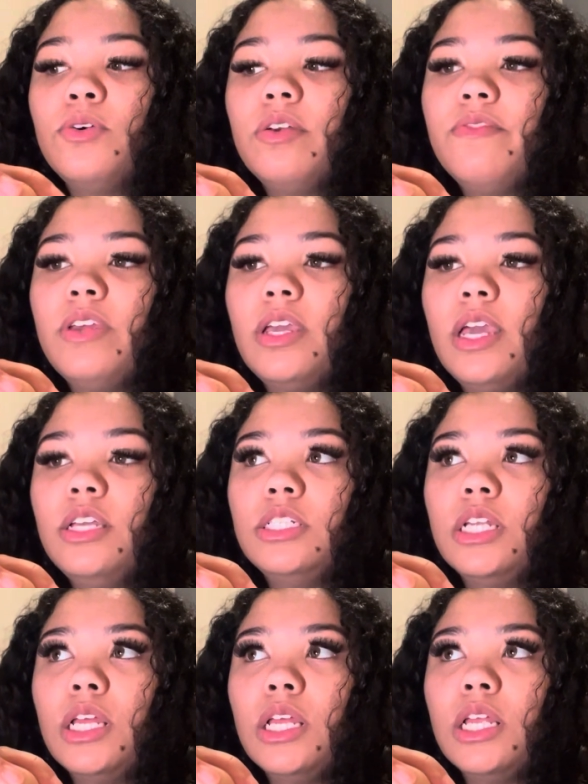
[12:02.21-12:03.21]
on
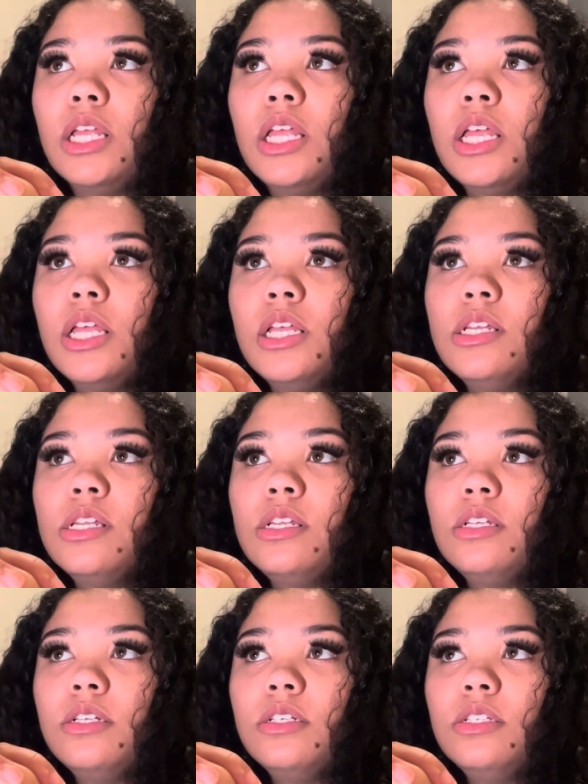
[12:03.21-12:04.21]
vacation.
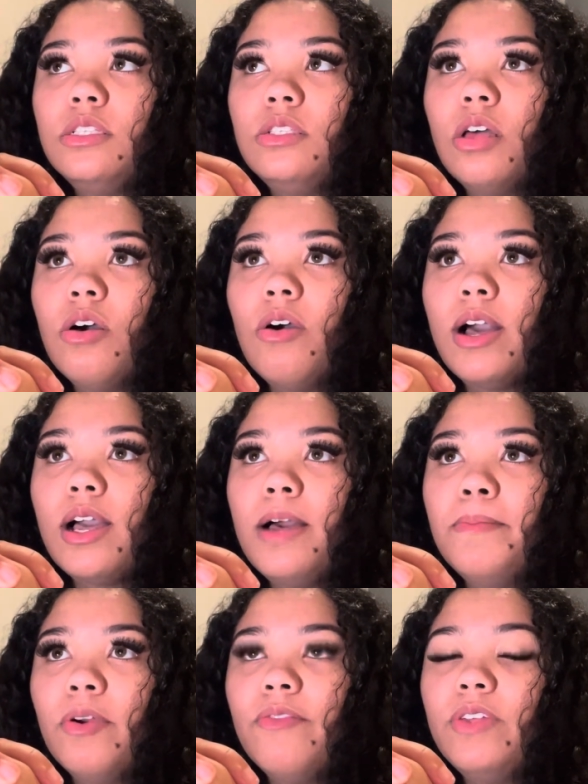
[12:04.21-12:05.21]
So I
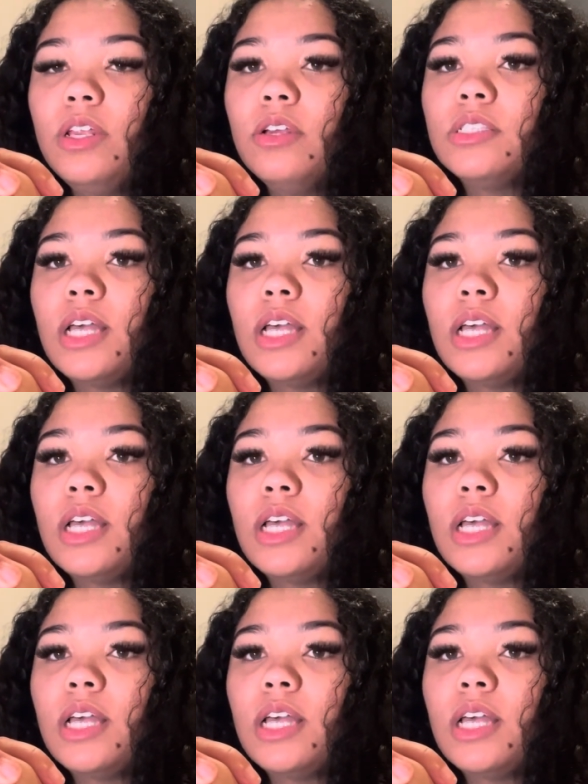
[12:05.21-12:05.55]
got more videos.